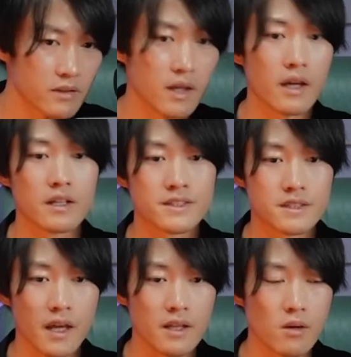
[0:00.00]
It
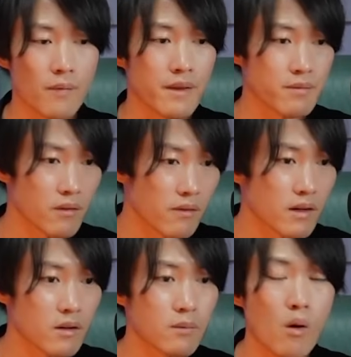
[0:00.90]
stayed on the floor
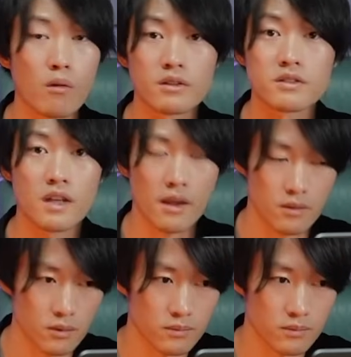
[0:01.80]
of Oar's castle.